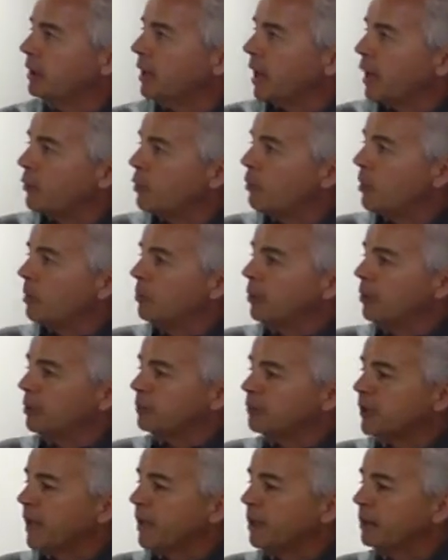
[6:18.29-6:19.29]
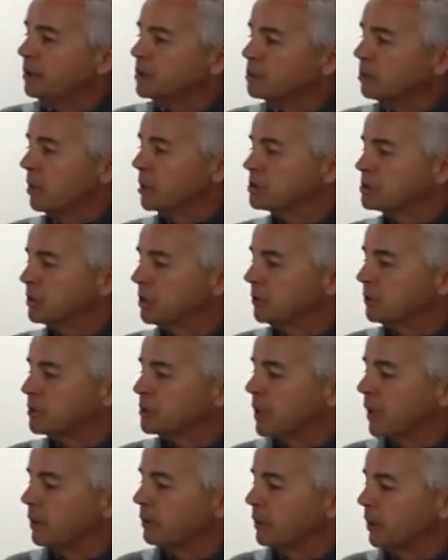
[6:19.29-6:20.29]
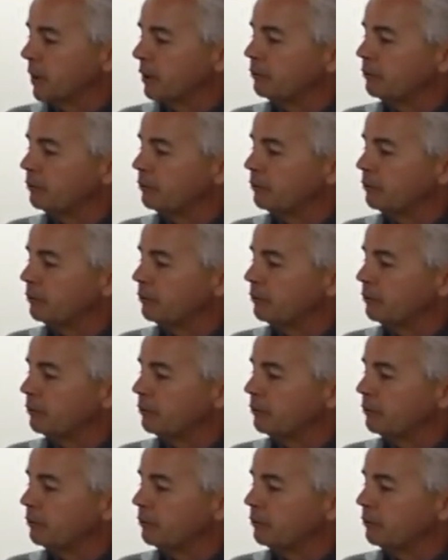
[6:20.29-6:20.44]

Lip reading: I remember taking this picture. It was at